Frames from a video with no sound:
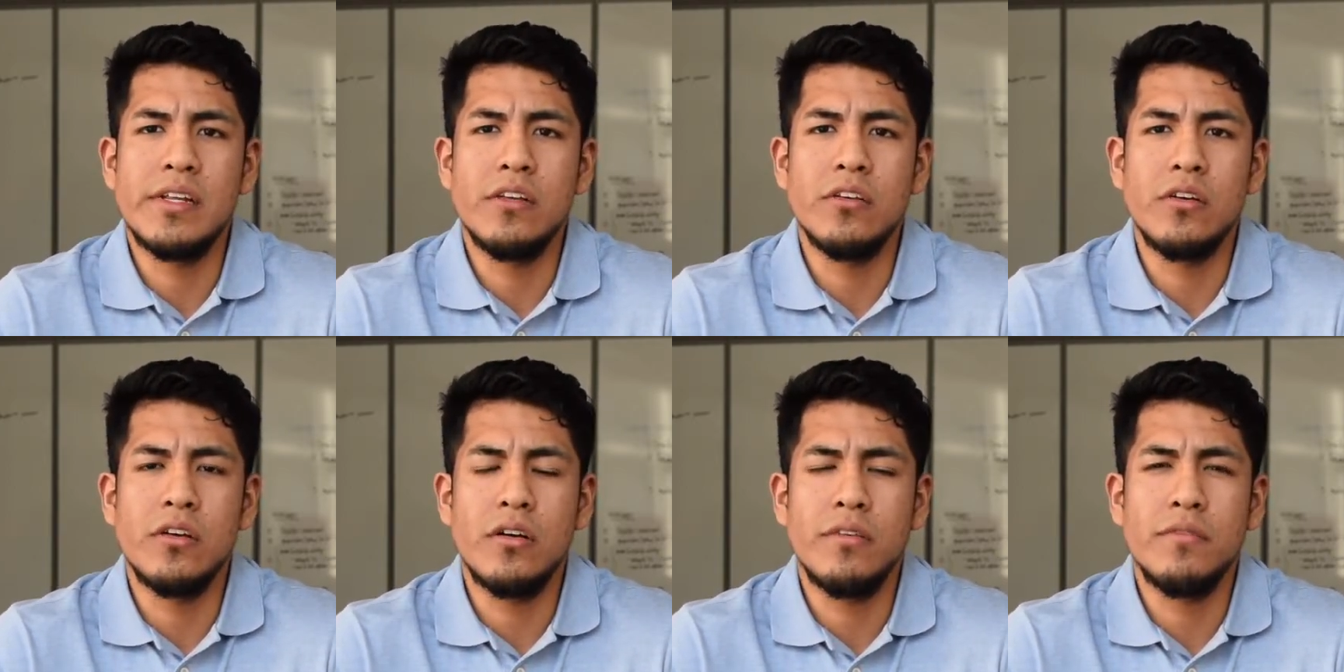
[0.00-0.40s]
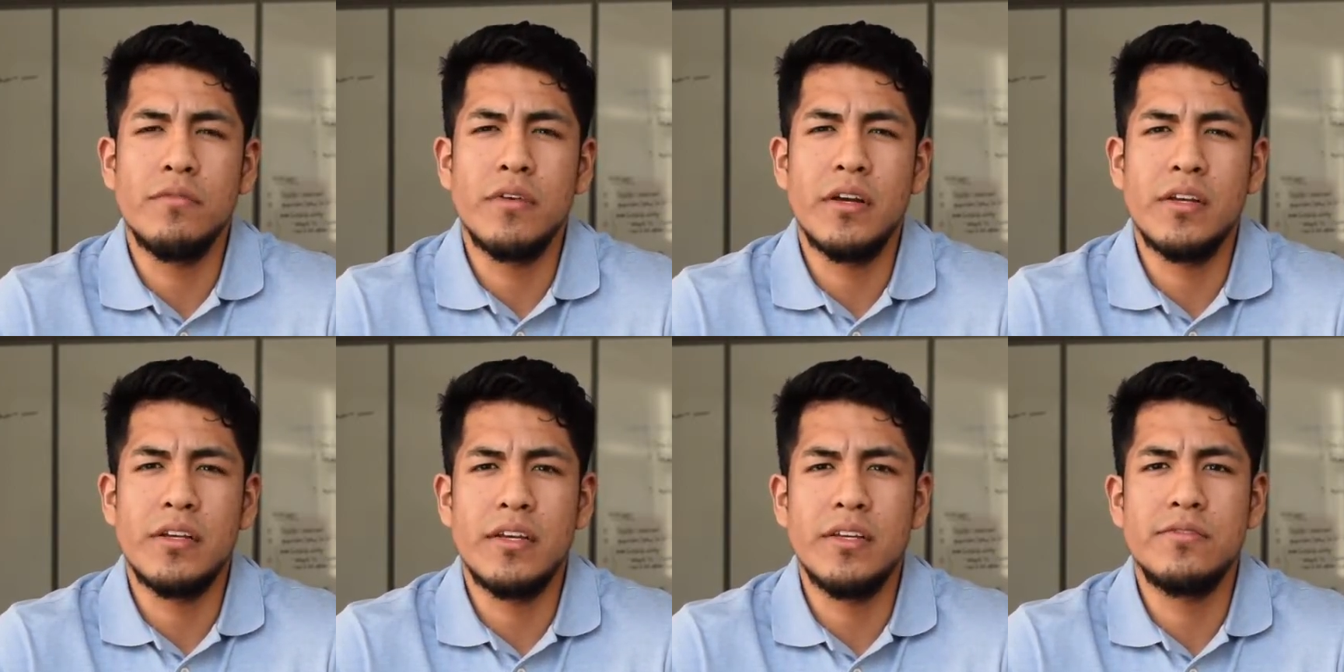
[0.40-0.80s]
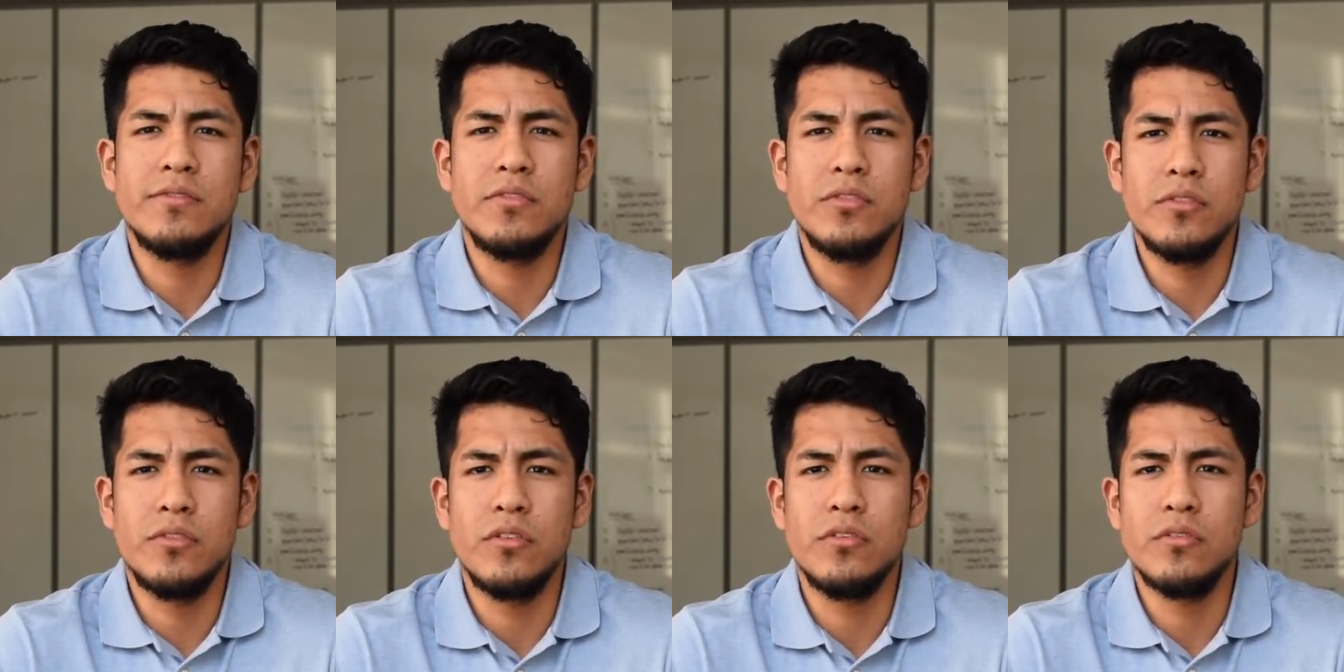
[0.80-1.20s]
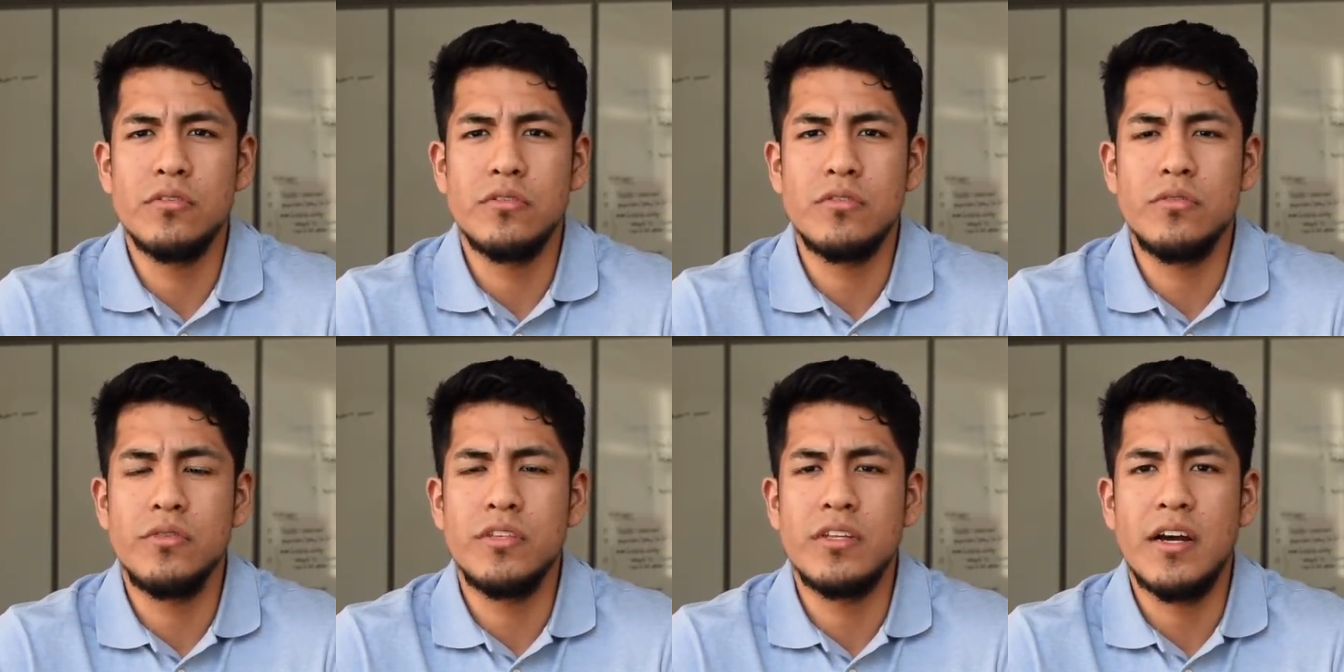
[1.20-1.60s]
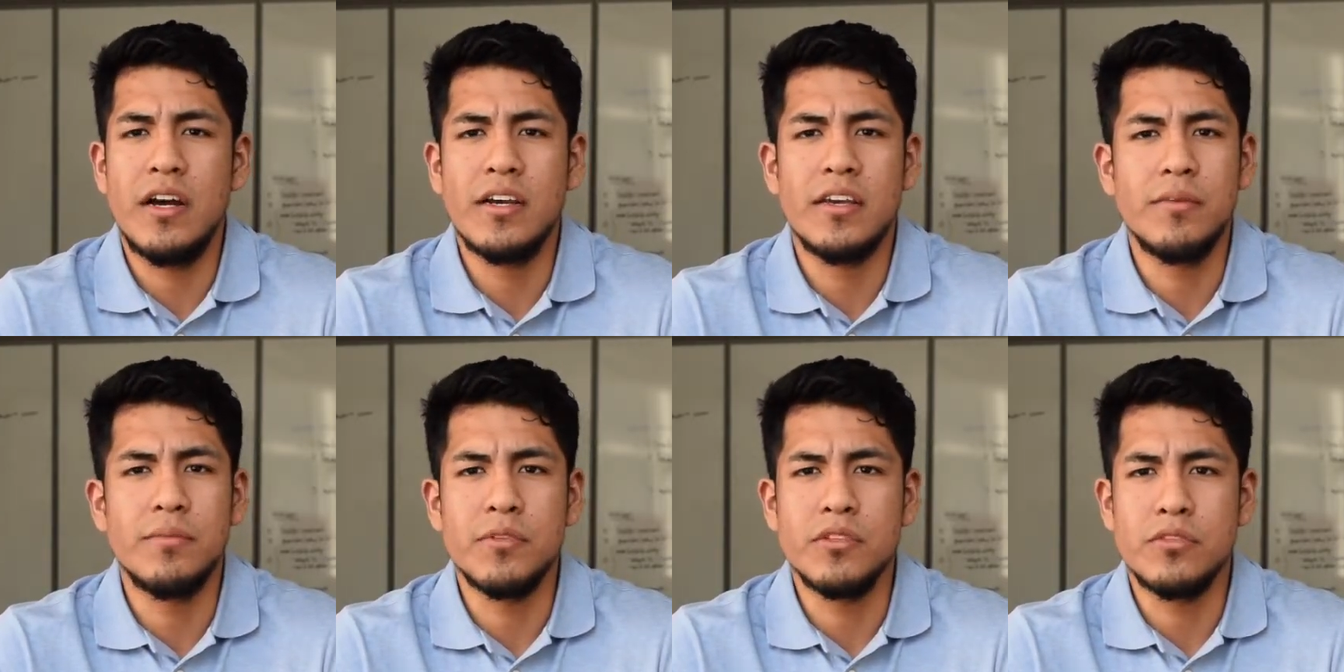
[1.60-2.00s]
and the government gives you those three
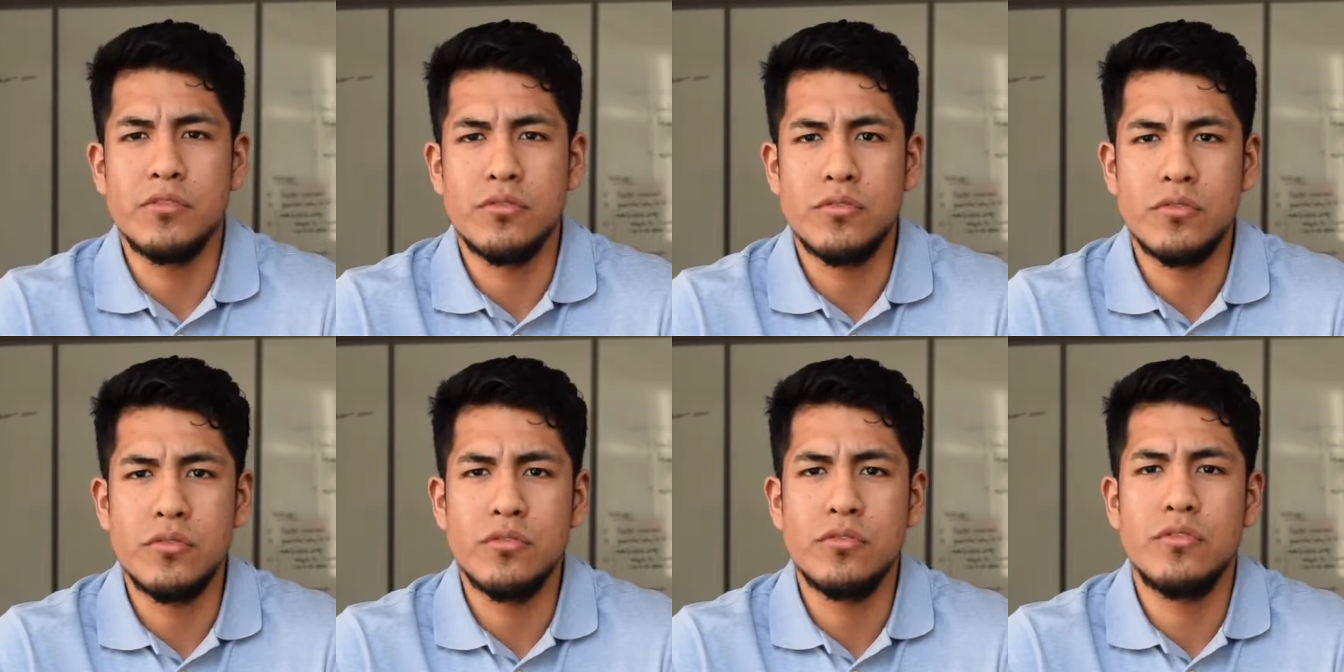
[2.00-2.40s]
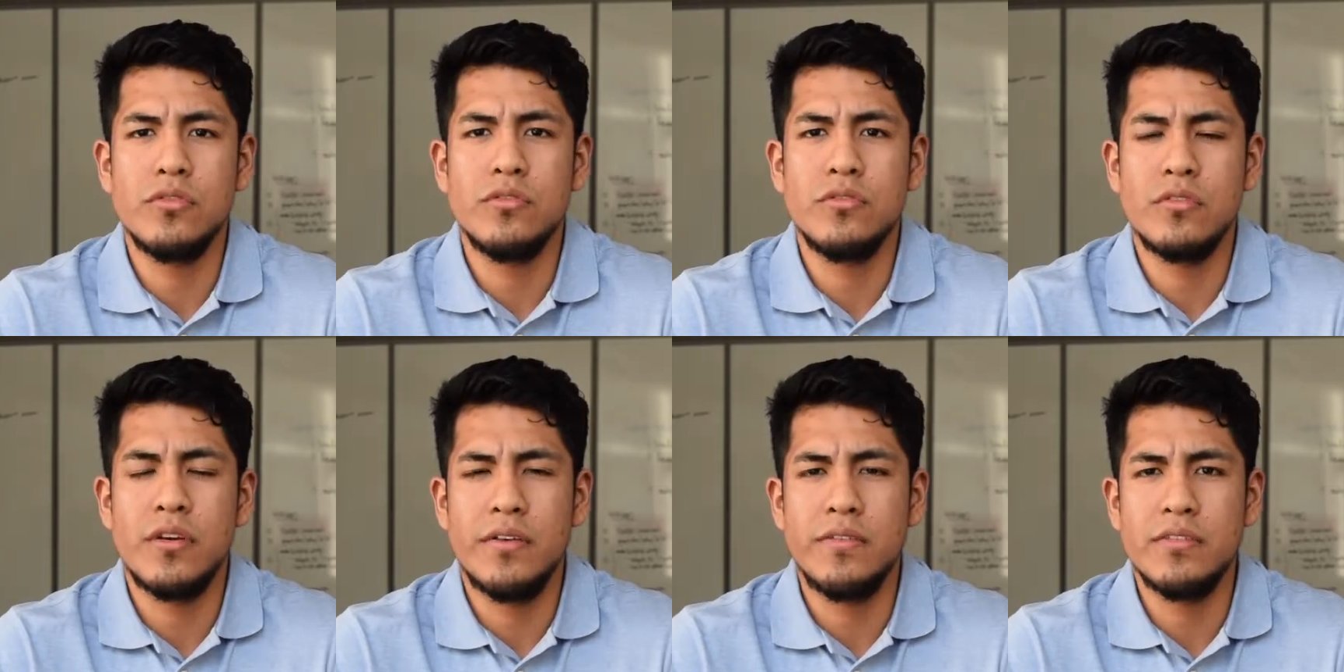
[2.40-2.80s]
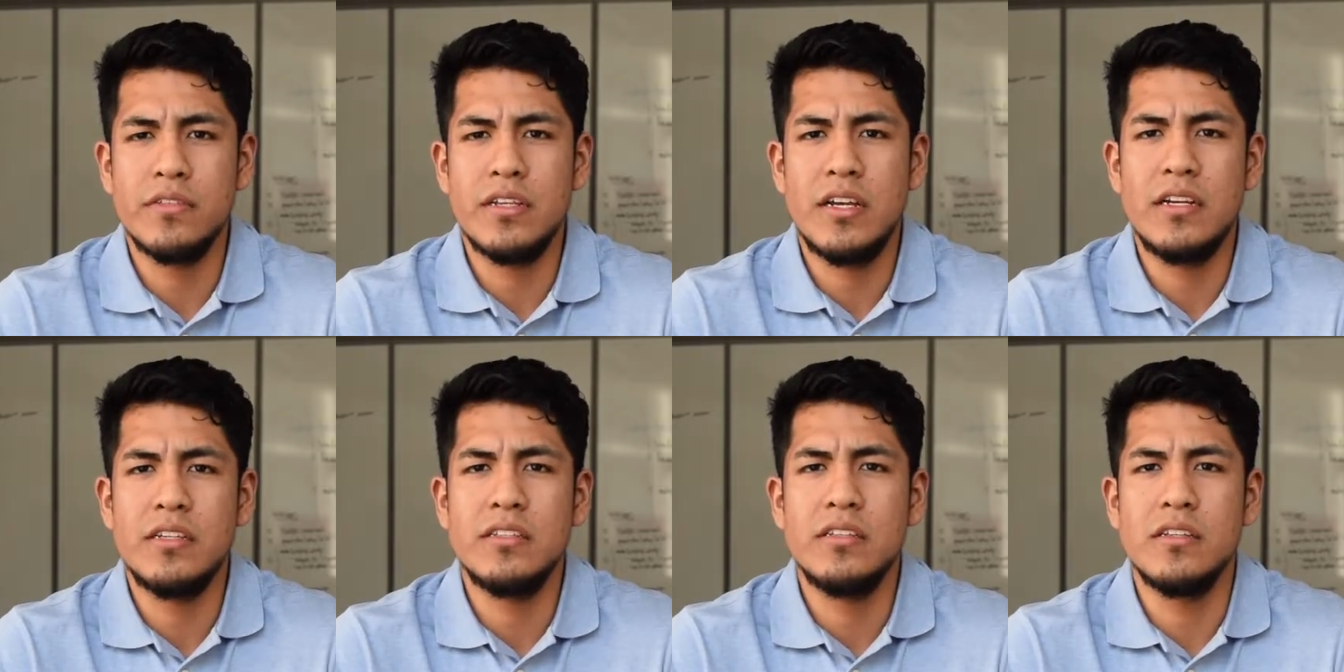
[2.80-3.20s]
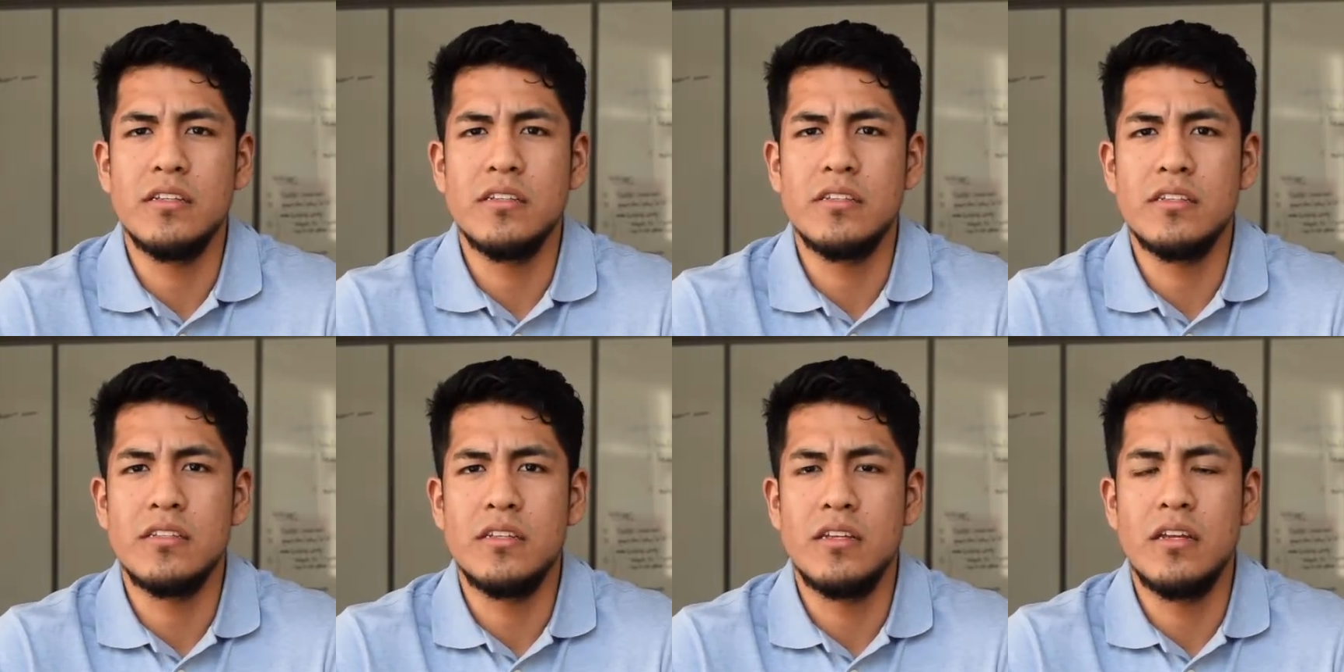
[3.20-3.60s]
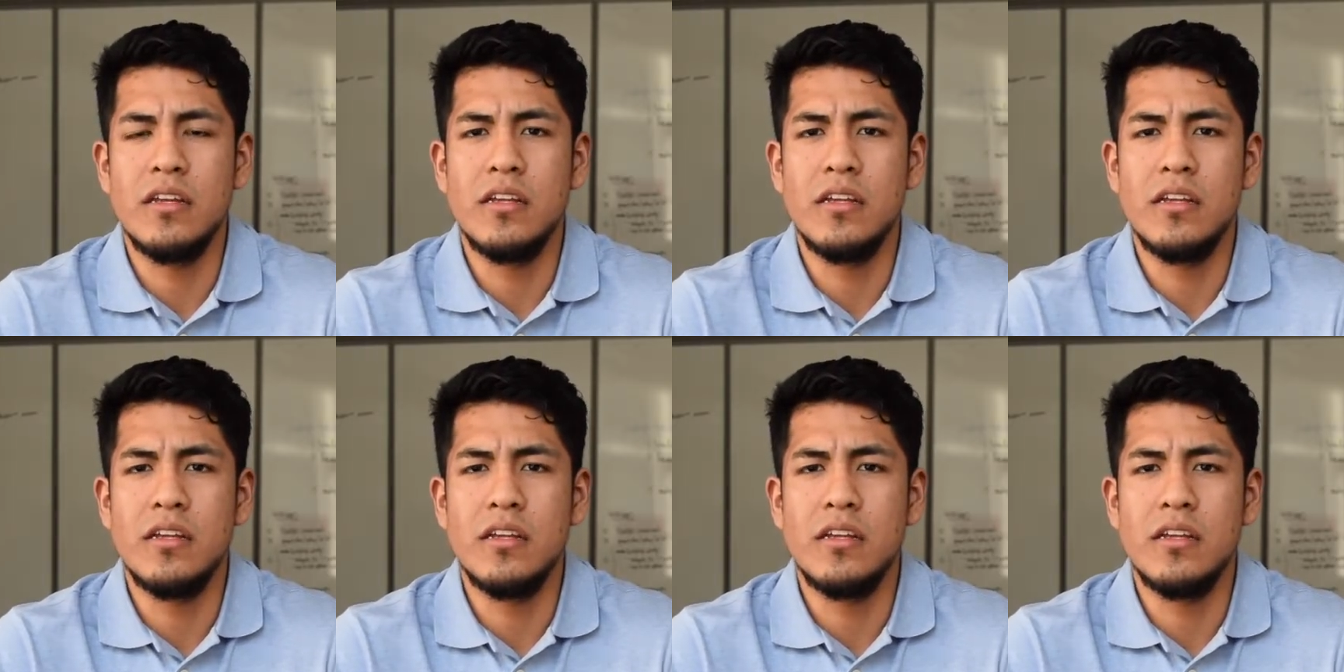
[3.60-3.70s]
documents: your social, driver's license,